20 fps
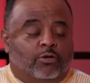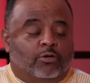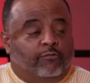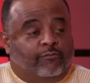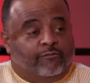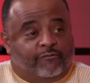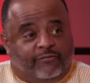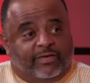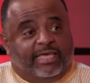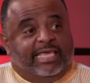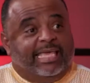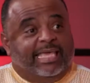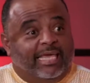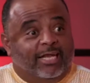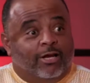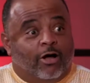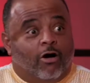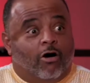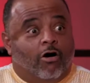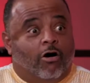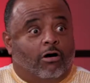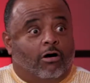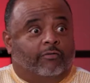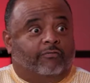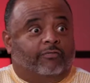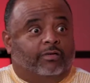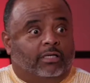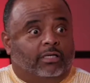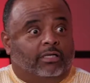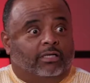you feed
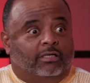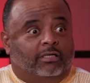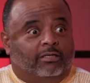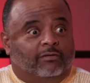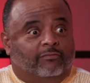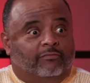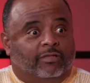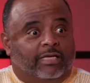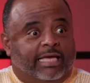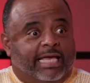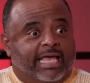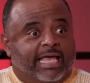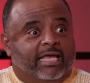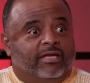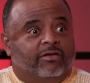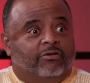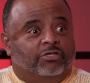off of the